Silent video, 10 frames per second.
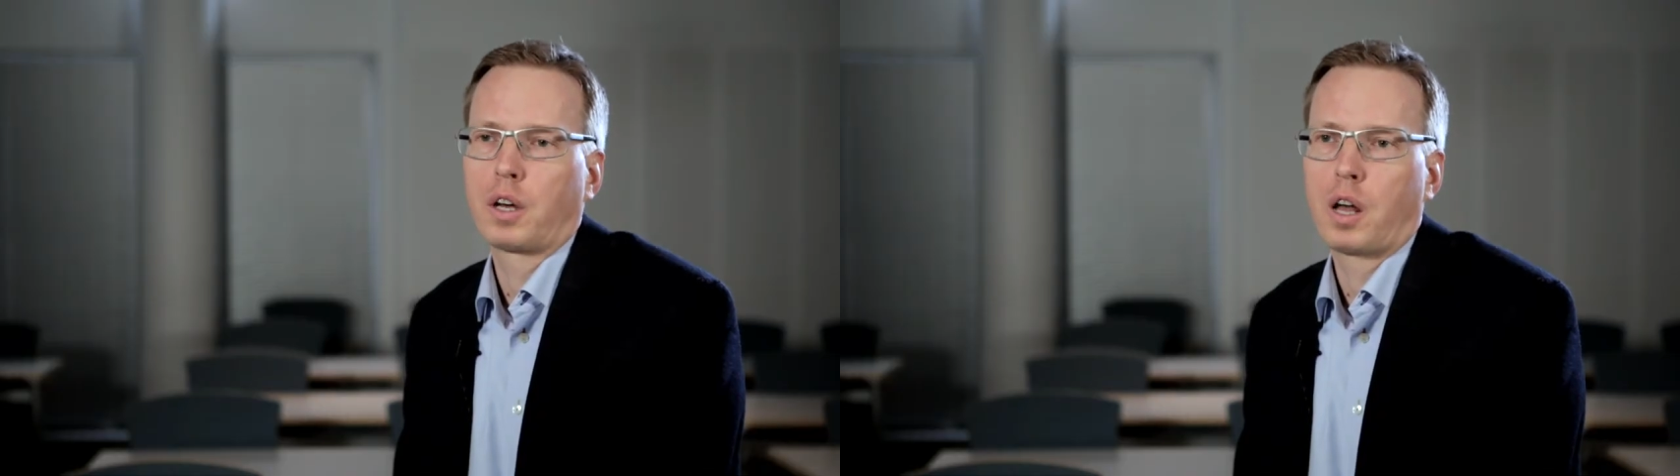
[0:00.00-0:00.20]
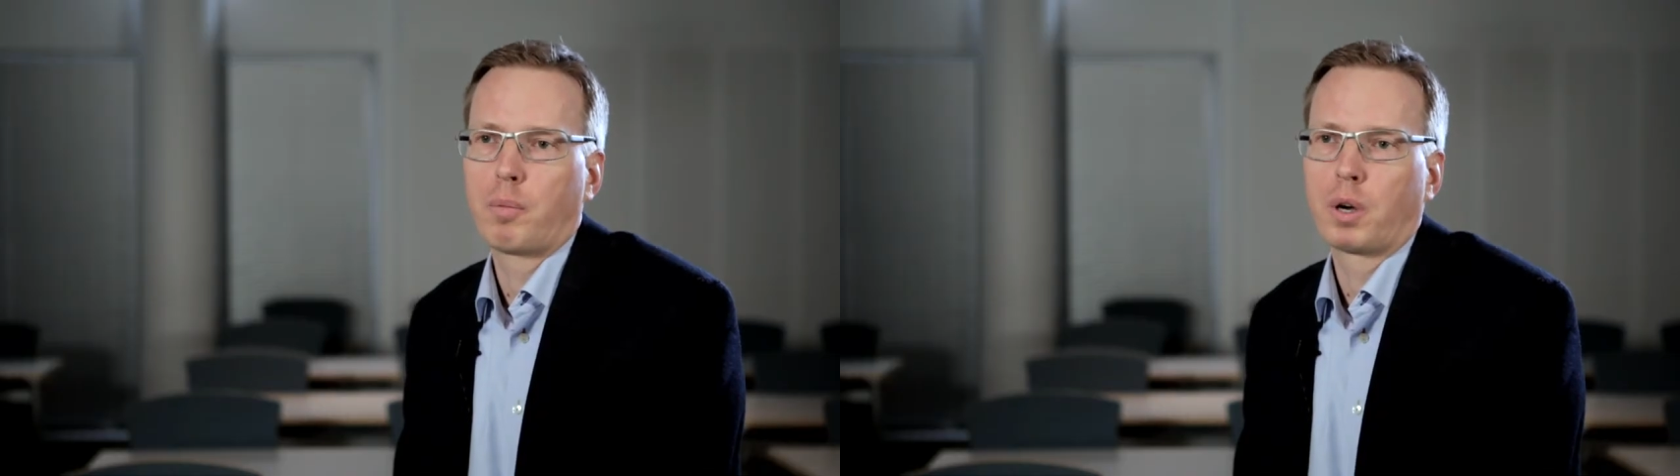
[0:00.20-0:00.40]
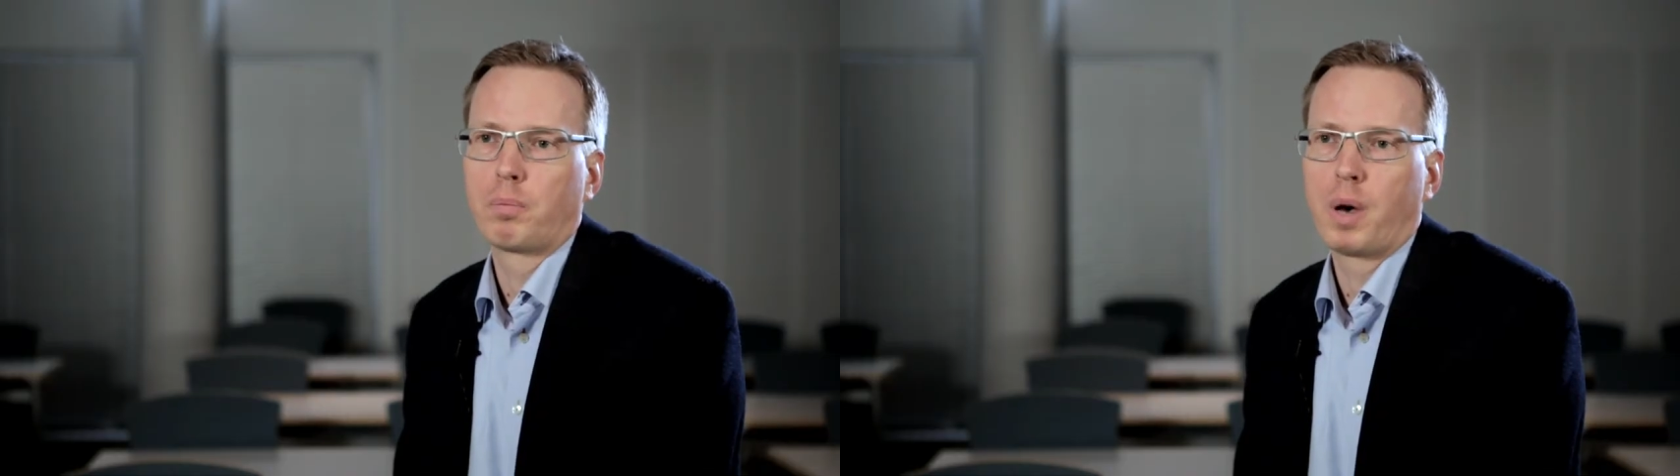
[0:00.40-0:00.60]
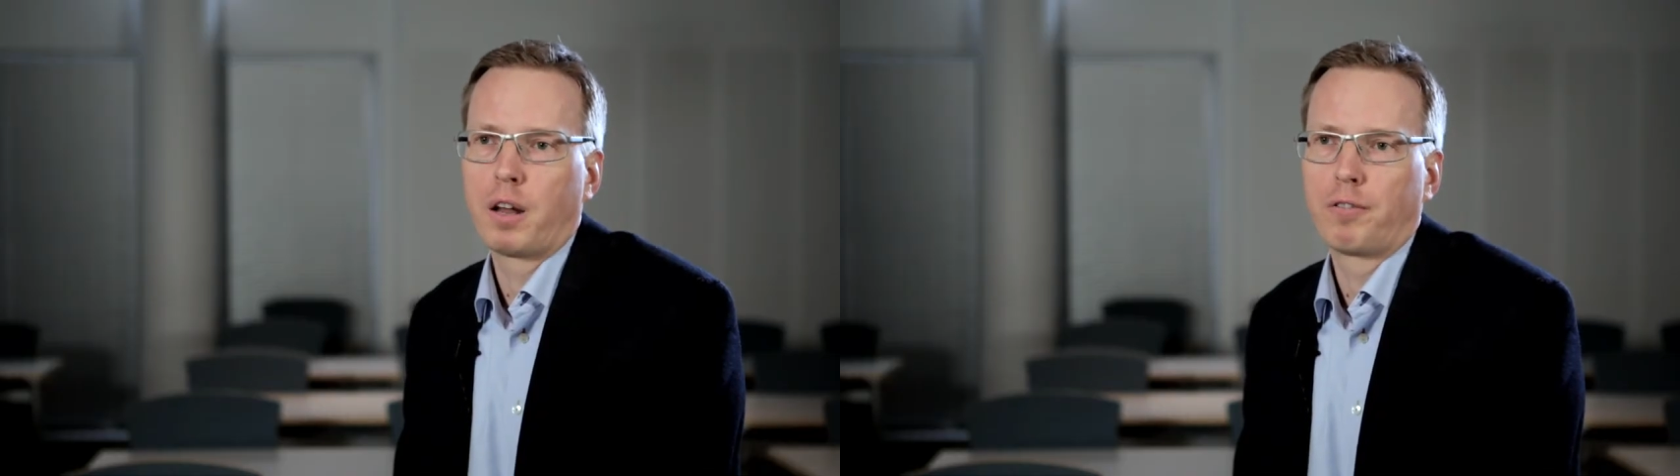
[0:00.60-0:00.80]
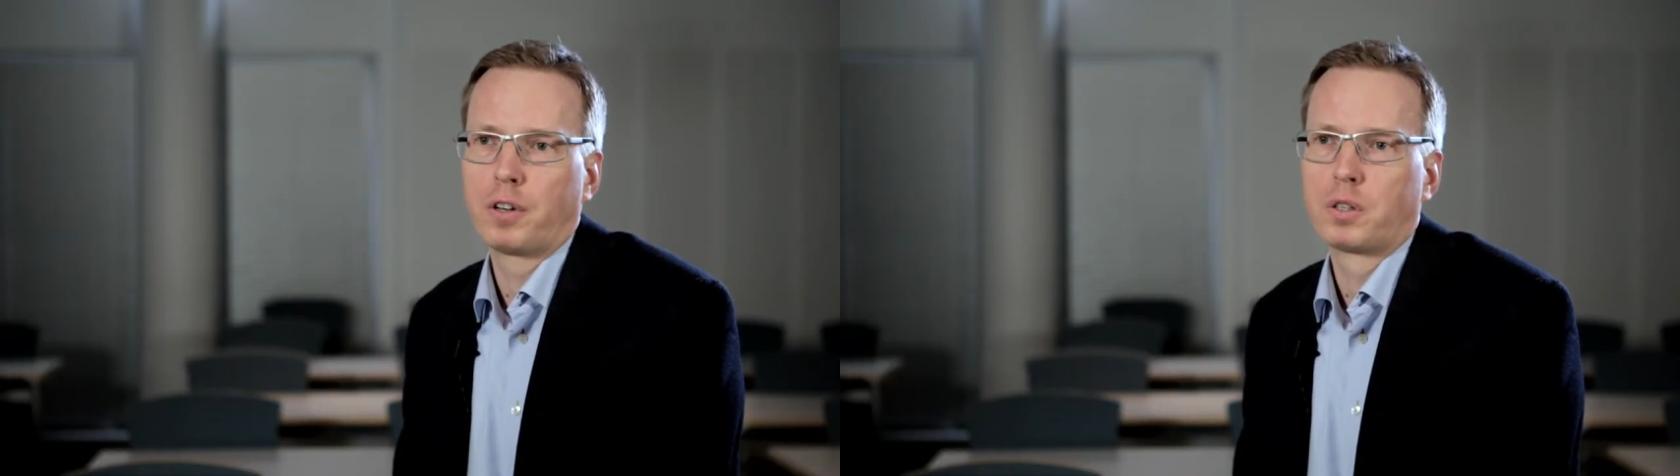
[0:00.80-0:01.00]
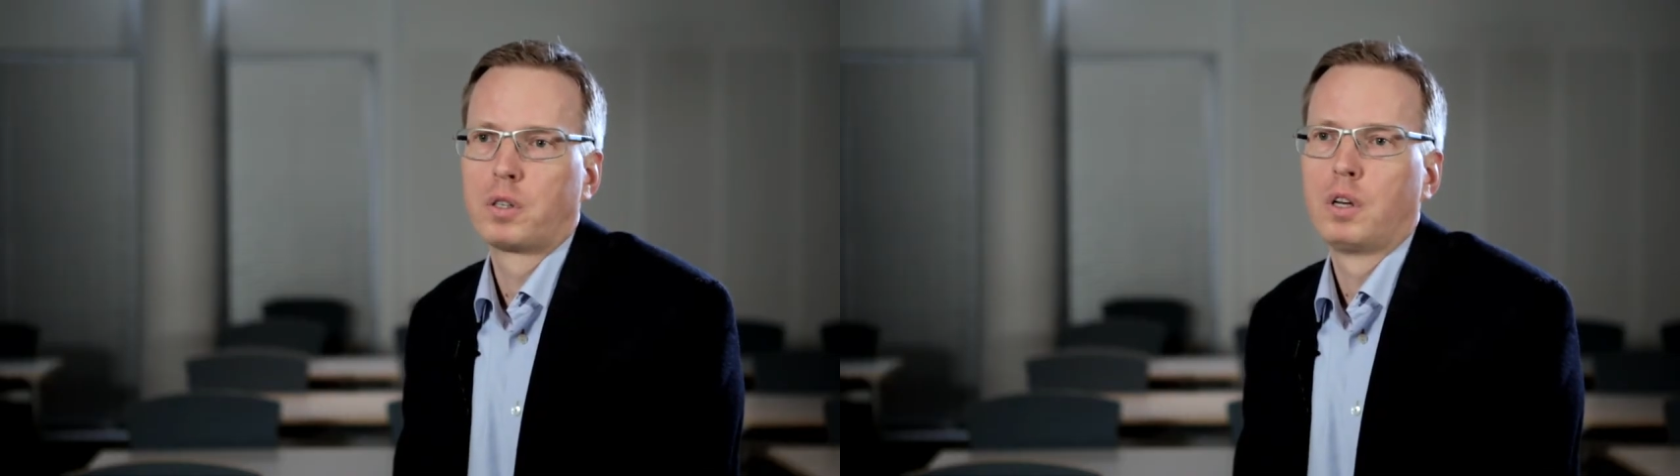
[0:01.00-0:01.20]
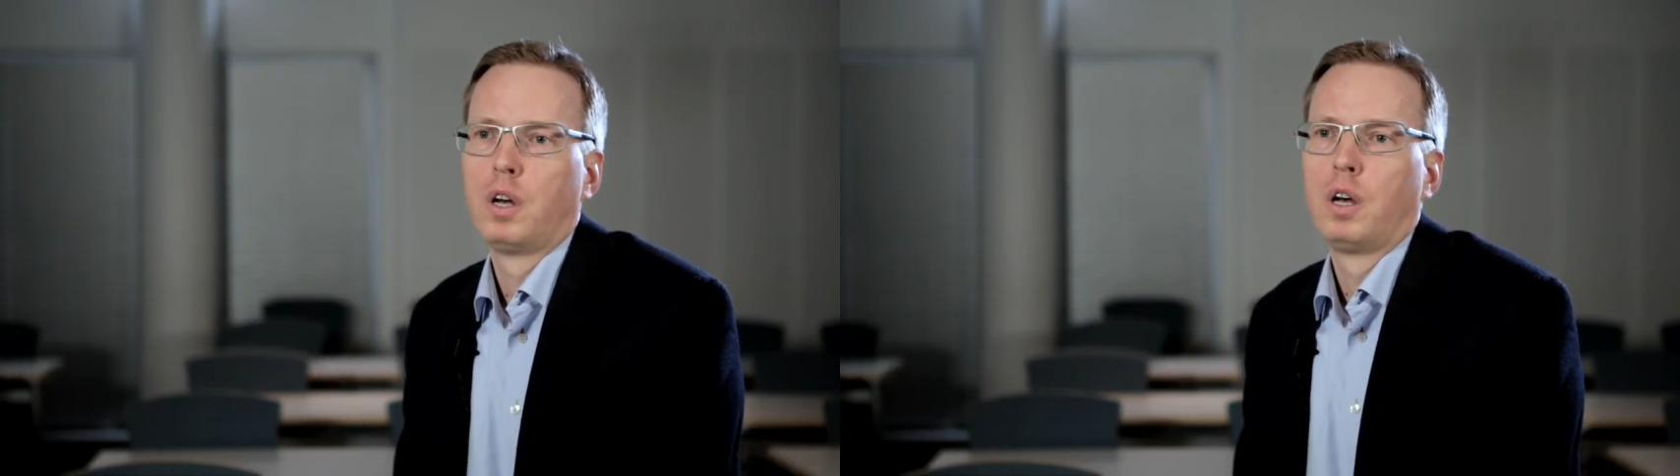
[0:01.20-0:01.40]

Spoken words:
economic benefit